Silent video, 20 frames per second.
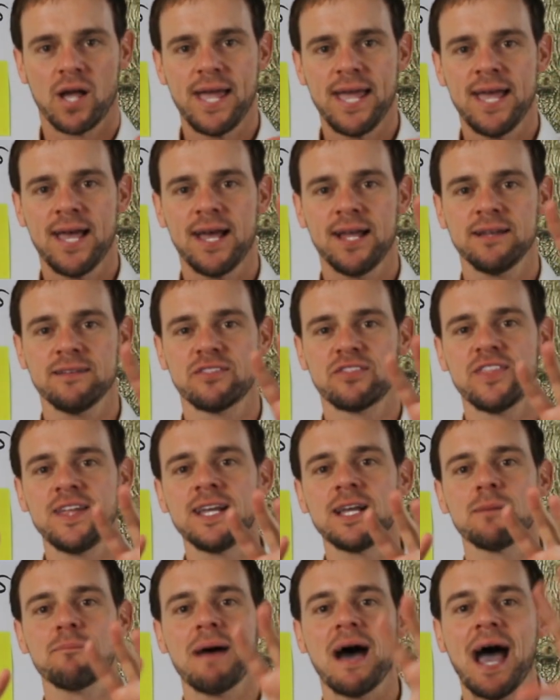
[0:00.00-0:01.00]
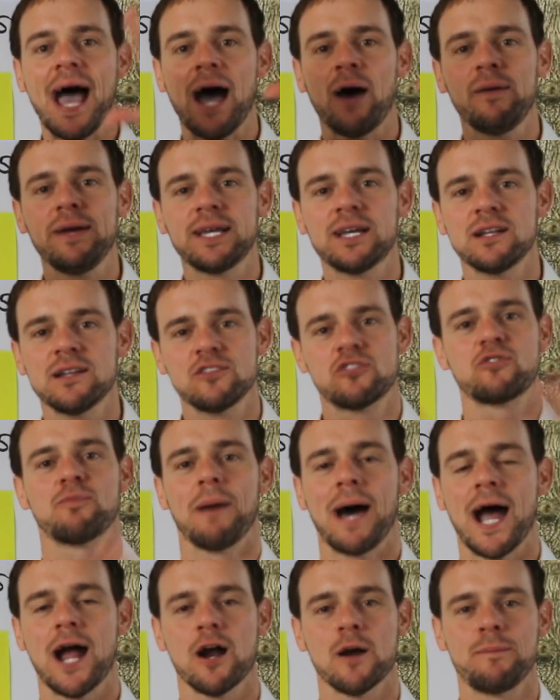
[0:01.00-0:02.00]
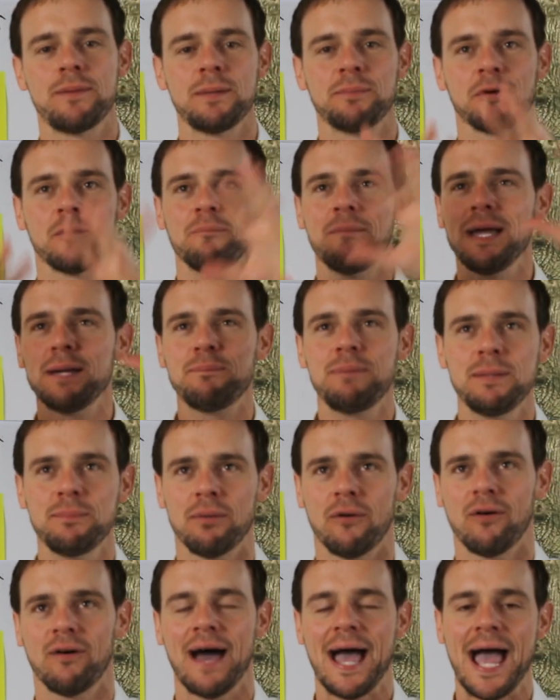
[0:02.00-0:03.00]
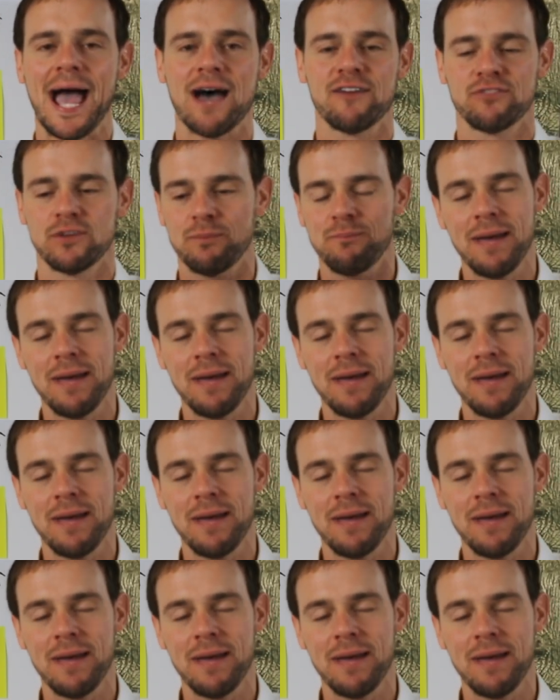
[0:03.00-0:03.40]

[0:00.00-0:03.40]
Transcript: and think about how he could inspire people, make people laugh,